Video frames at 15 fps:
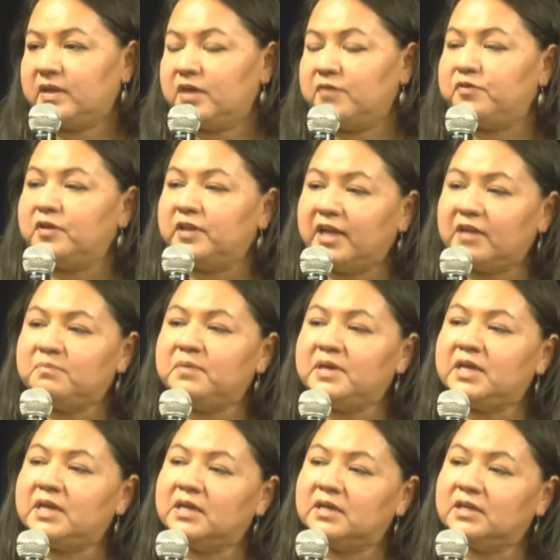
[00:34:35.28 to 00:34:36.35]
If you let
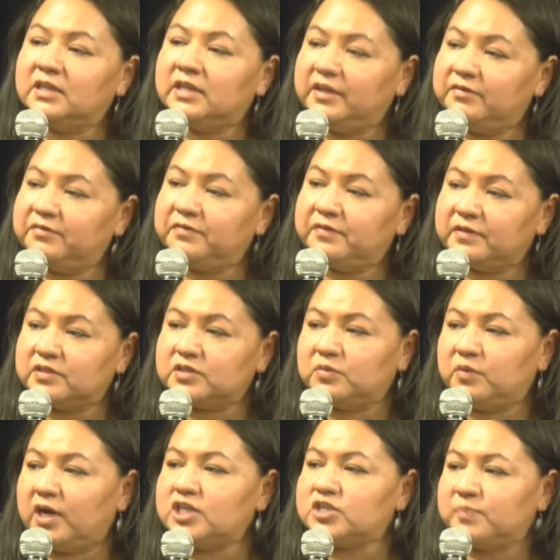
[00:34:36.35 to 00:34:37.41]
me live to
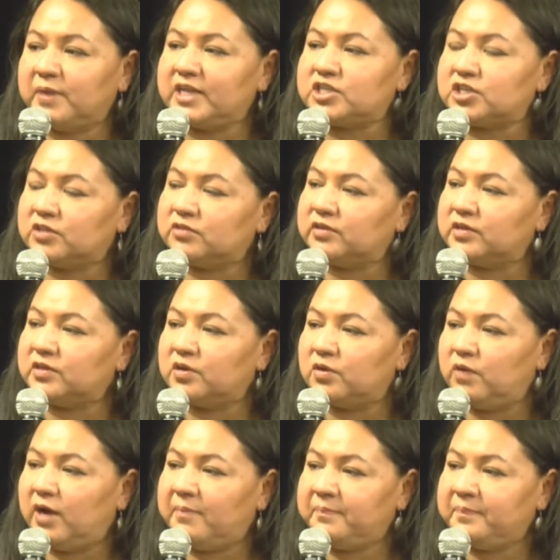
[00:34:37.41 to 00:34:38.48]
watch my children
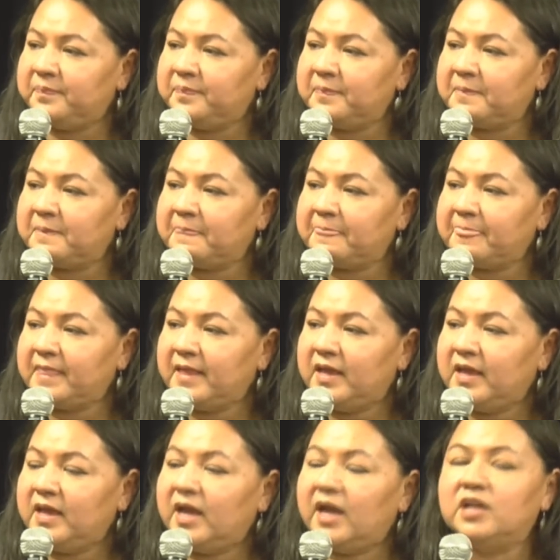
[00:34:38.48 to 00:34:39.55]
grow up,
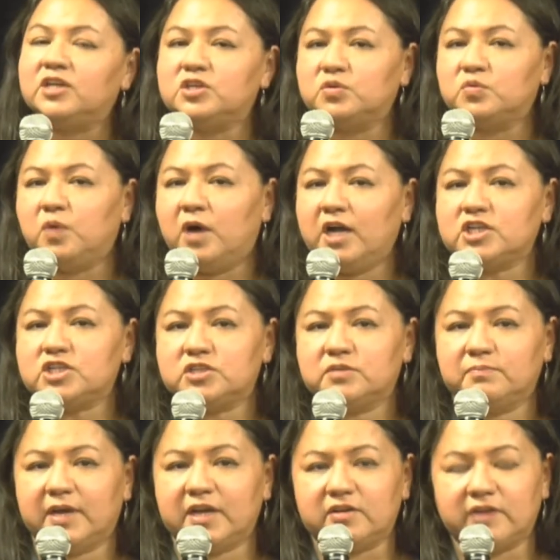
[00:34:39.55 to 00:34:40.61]
and to watch
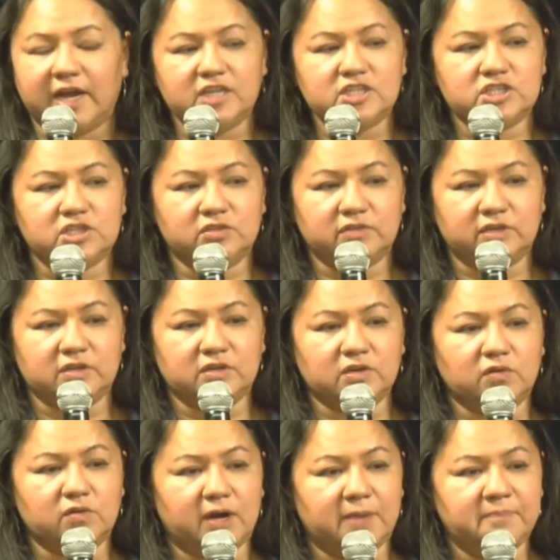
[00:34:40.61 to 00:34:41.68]
my grandchildren
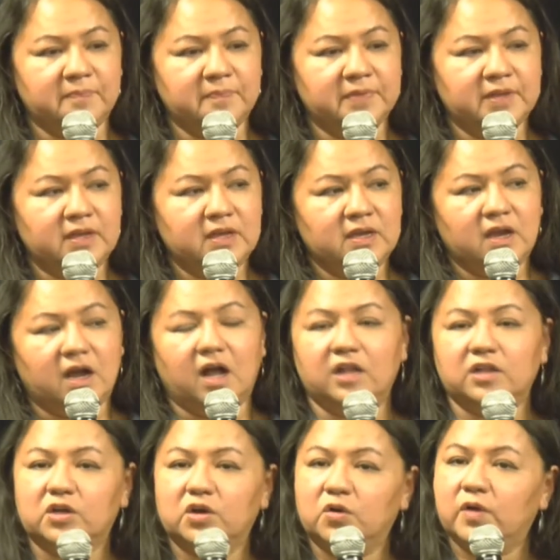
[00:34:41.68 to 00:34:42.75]
grow up.
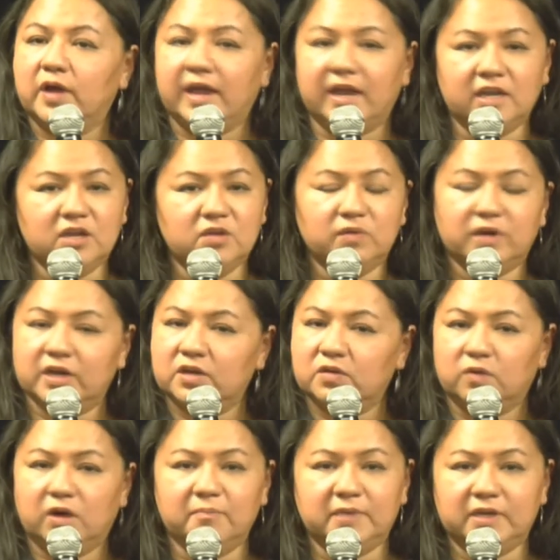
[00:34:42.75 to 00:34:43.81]
I'll go anywhere you
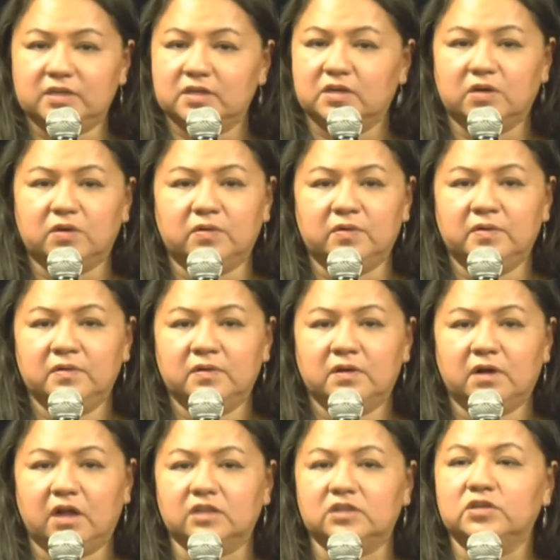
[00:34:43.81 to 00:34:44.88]
want me to go.
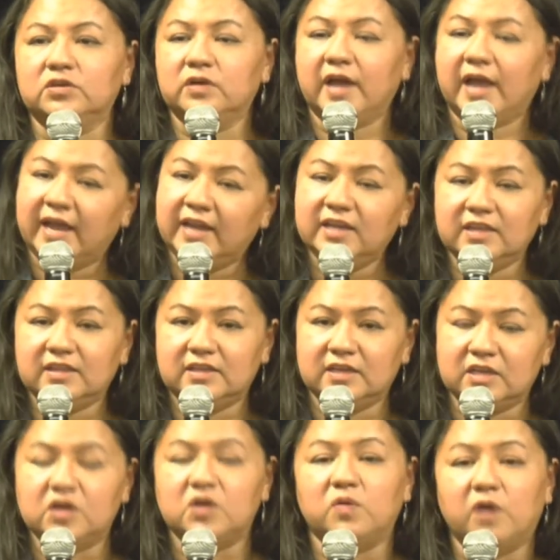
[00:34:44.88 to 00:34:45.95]
I'll do
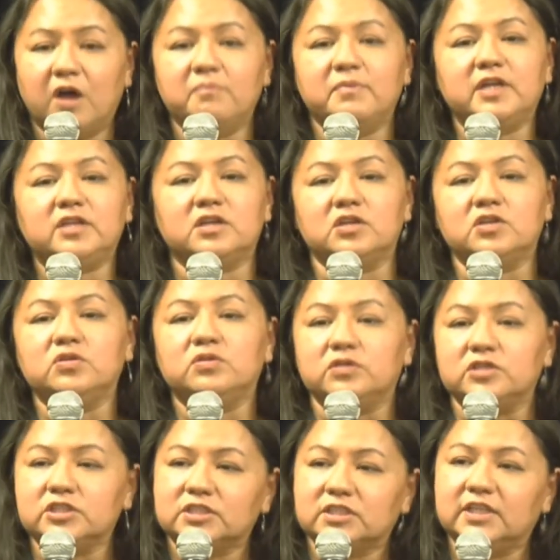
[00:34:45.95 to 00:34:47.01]
anything you want me to do.
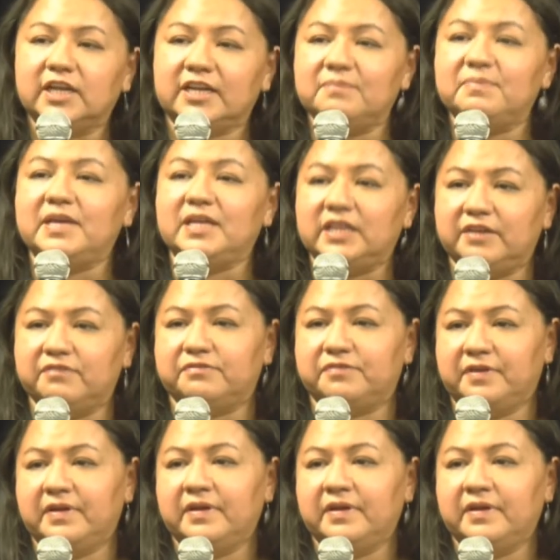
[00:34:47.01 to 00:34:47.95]
Just let me live.